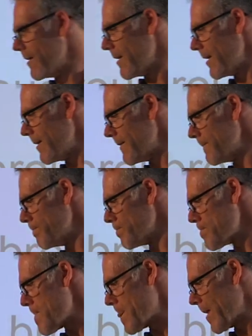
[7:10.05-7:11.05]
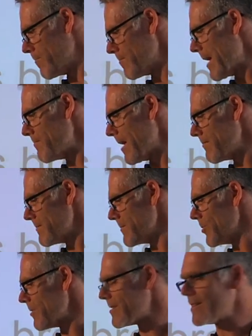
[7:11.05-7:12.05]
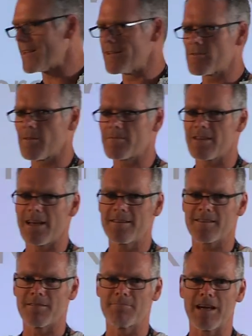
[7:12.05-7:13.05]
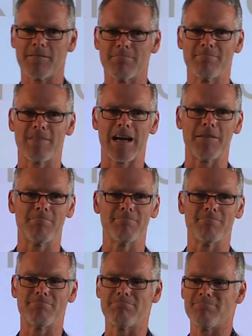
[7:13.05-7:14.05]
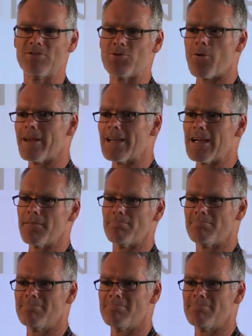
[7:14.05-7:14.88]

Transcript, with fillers: Um, you'll see that in some slides I'm, I'm, I'm, drawing a